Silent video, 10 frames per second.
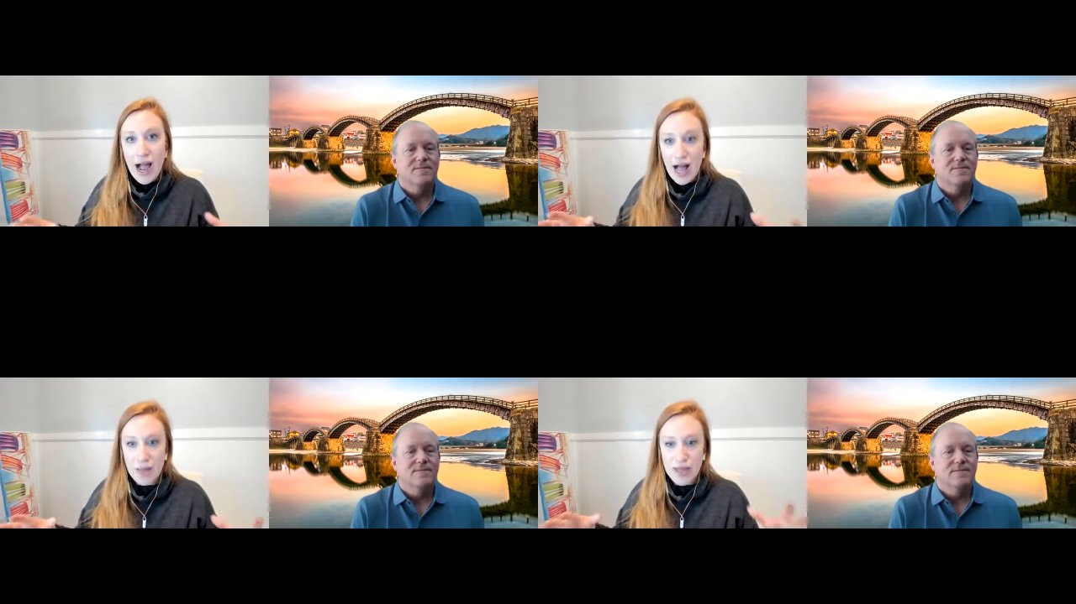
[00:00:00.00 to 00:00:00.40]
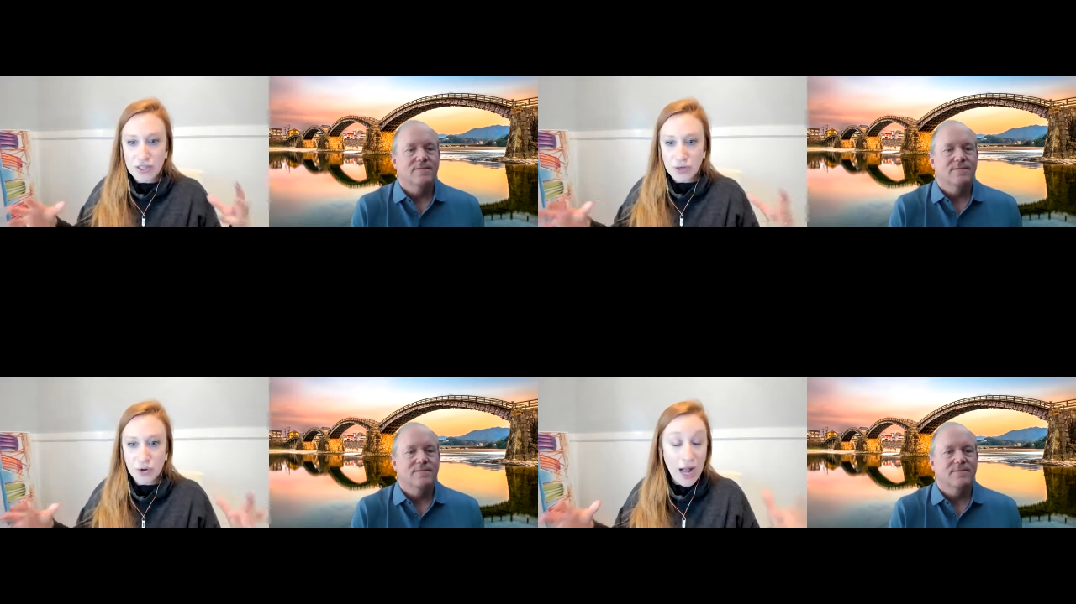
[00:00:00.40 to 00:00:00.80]
Speaker 1: Um, and
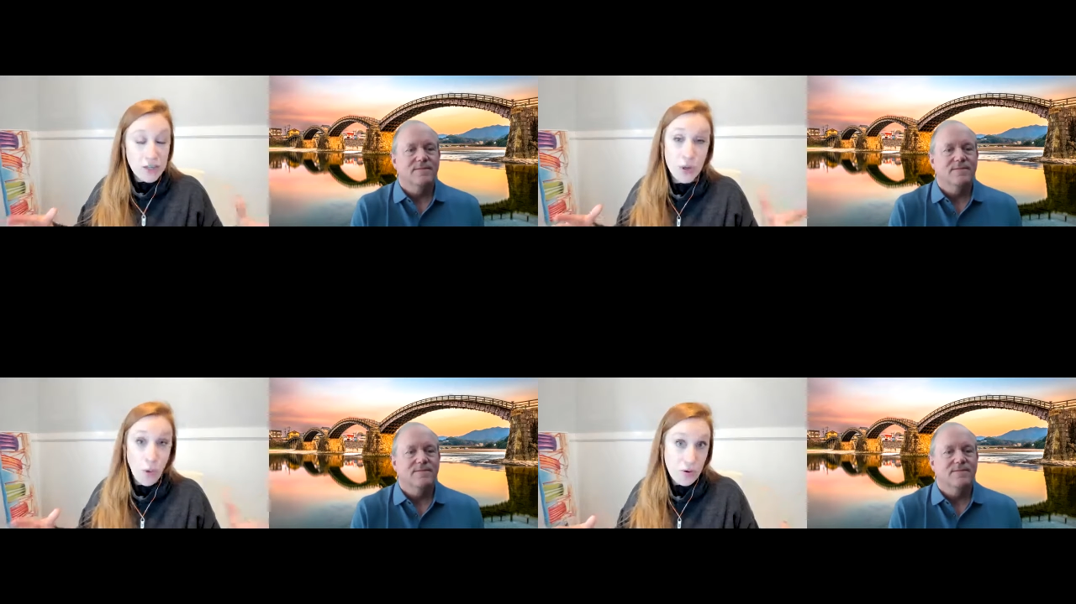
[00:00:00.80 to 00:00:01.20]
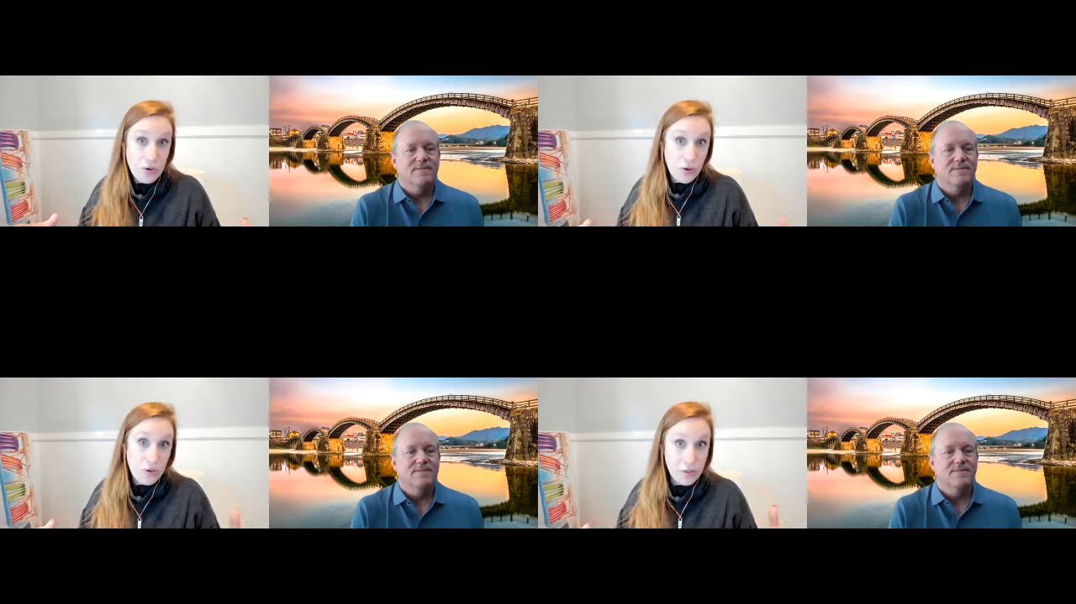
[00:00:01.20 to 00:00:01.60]
so you're actually ordering
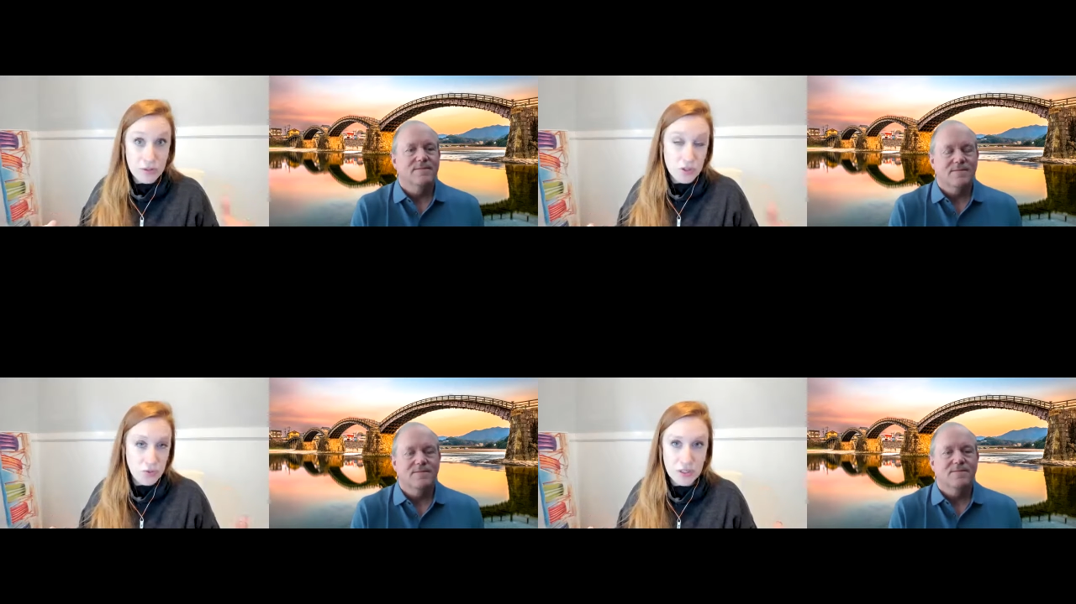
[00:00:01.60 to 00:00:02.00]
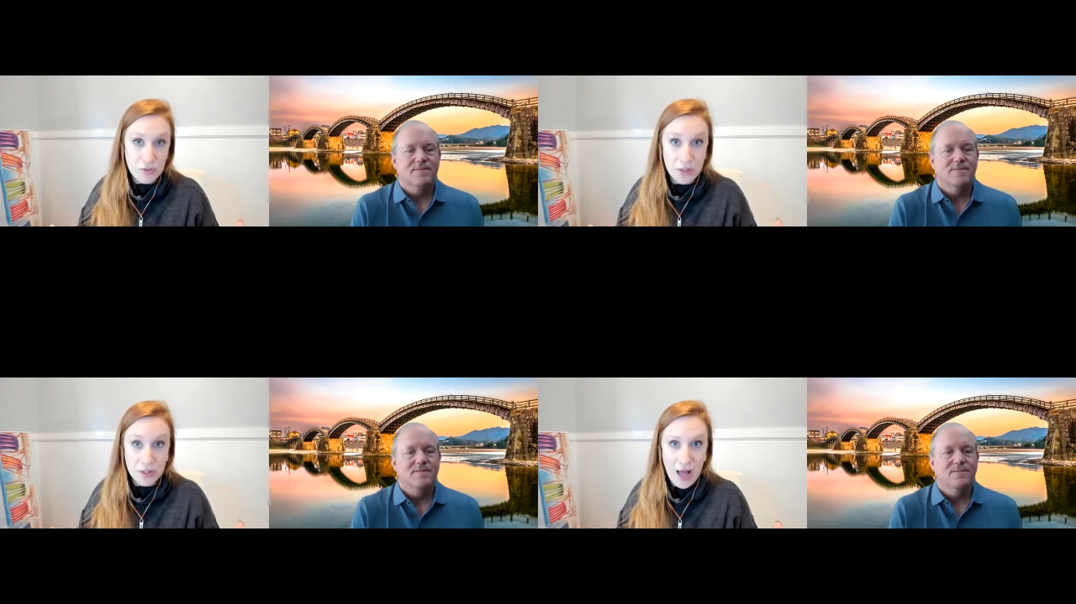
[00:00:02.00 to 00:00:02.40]
locally, which is really,
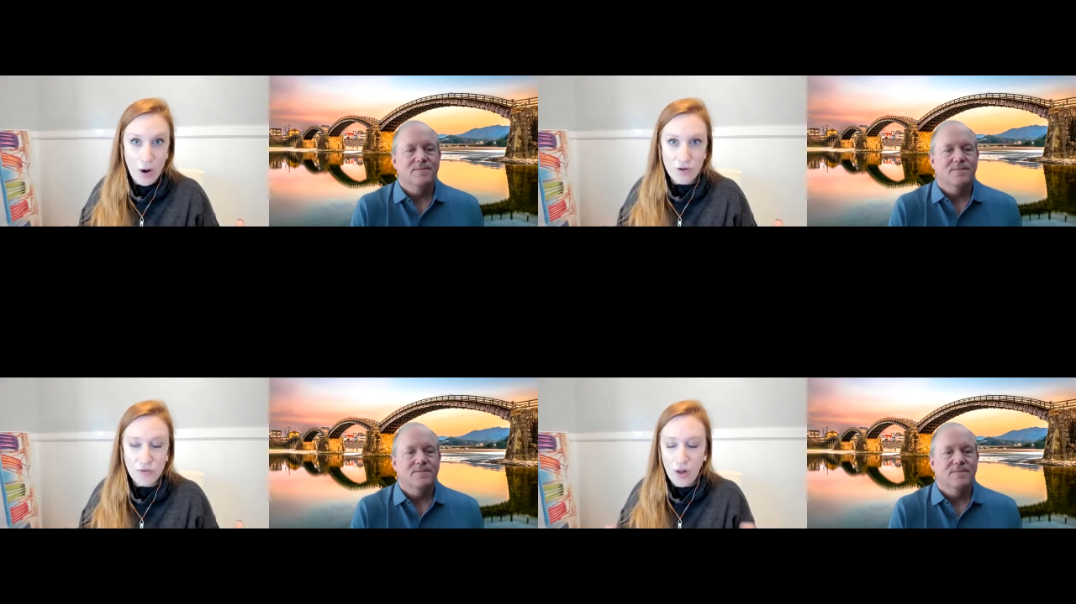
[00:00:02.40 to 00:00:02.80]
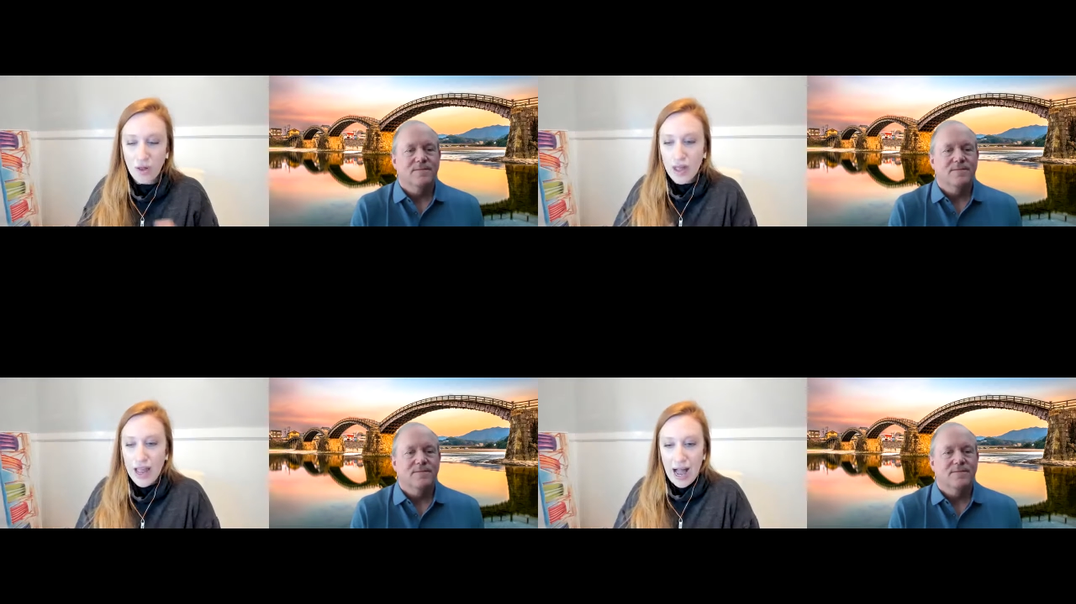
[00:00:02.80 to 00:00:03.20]
really powerful.
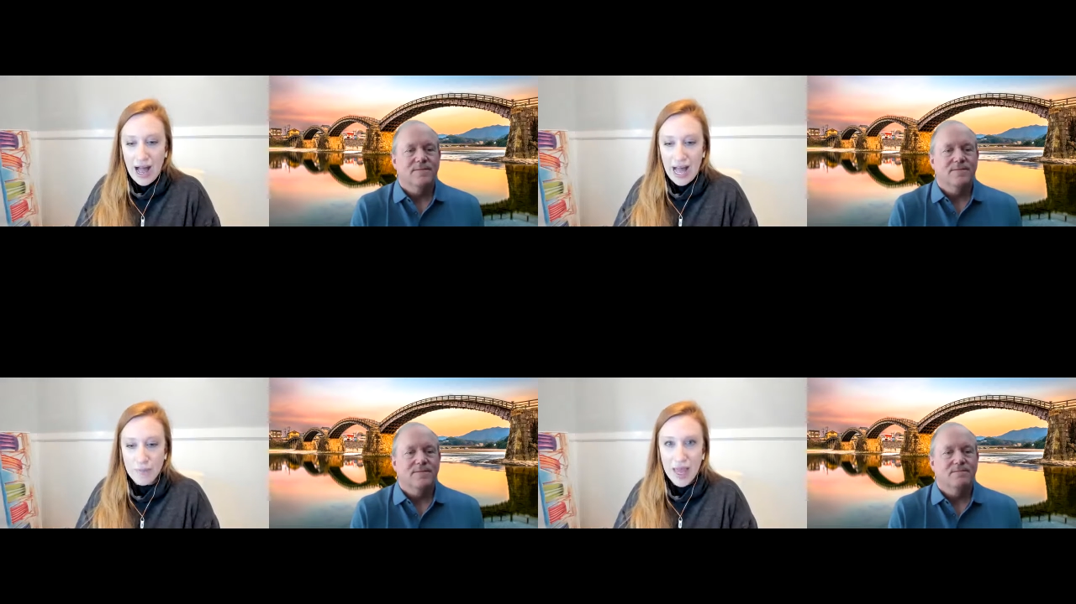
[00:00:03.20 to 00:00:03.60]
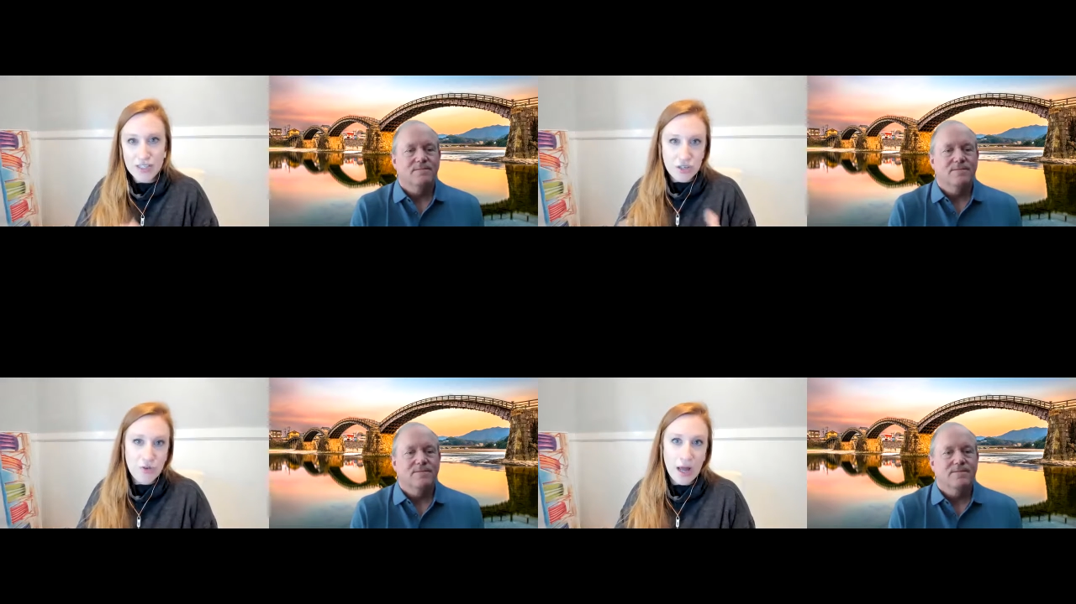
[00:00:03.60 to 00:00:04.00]
Um, and to
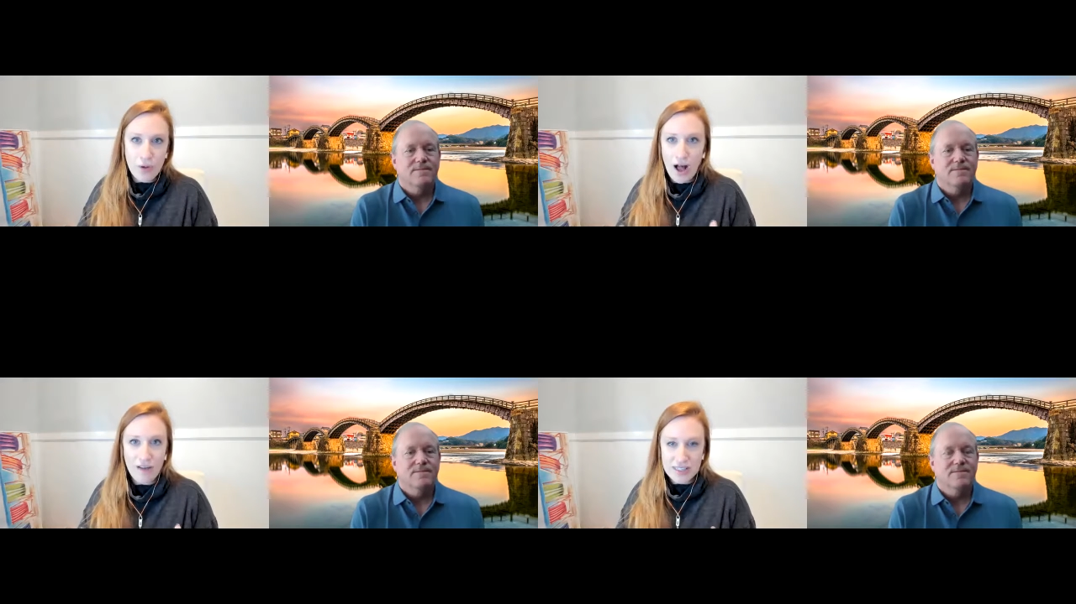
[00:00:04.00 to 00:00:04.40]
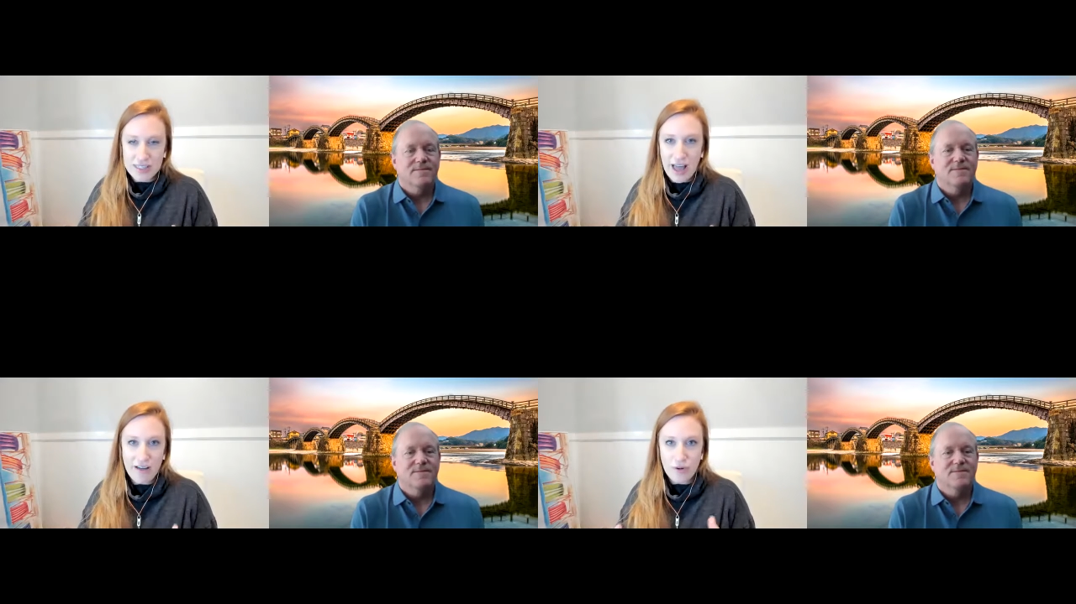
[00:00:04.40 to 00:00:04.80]
do that, we obviously
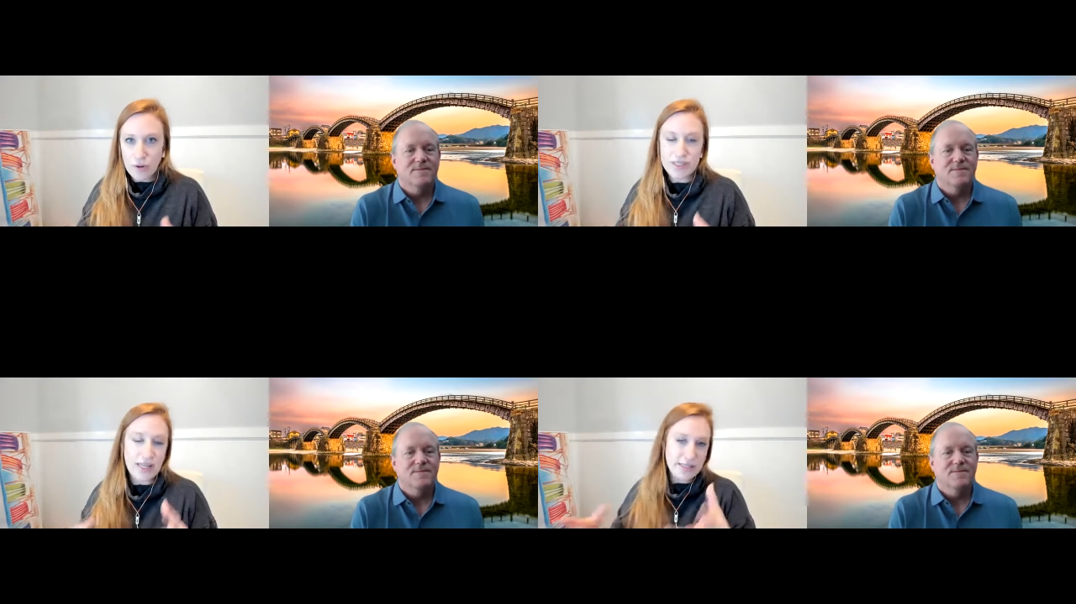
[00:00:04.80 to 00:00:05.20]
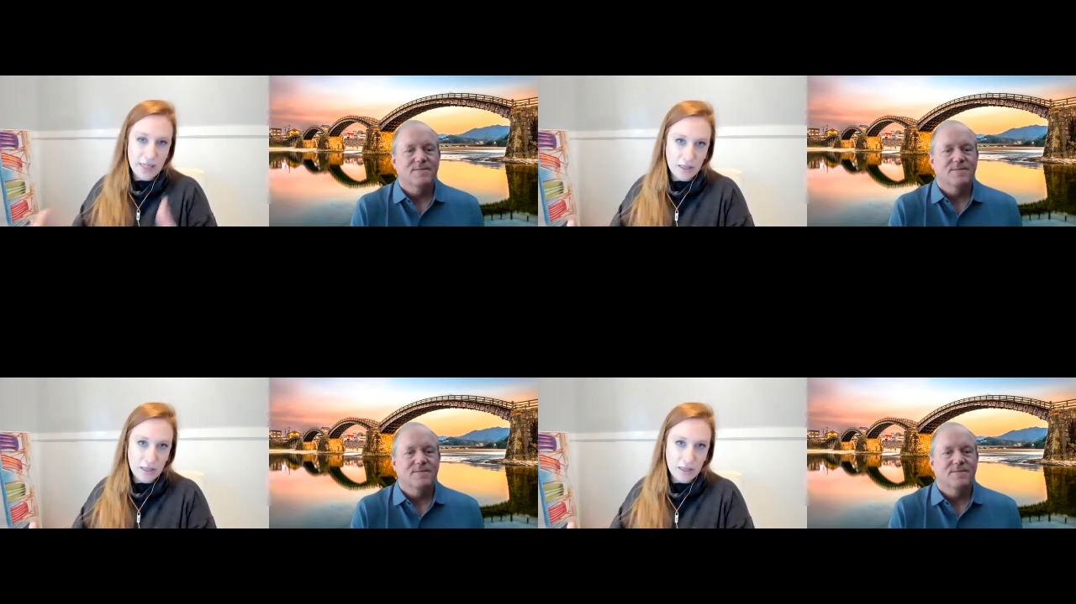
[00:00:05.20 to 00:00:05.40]
have folks that sit